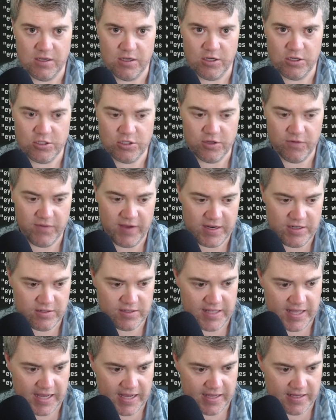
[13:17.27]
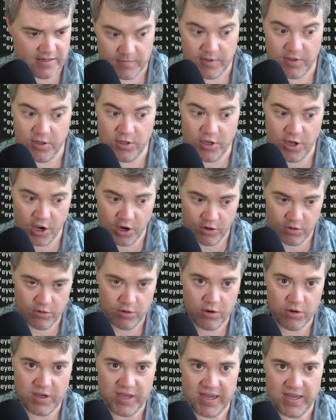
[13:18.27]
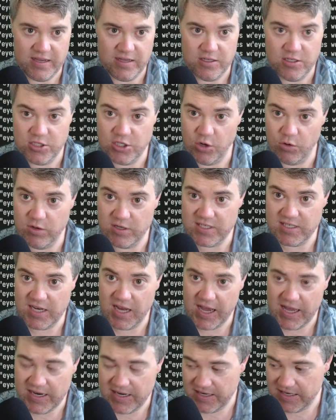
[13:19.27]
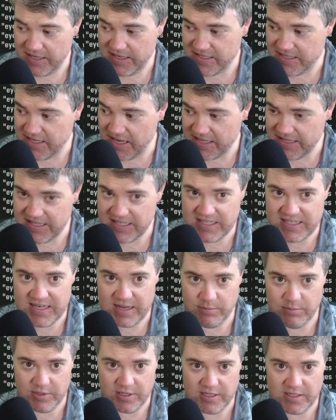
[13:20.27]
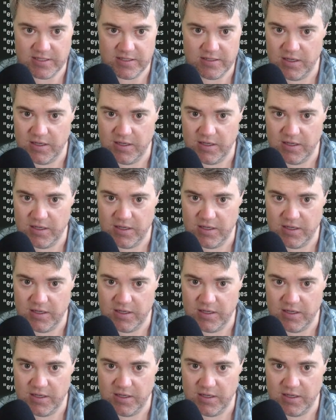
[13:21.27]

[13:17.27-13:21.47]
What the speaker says: So if I do that, no. Okay. So it's not this template.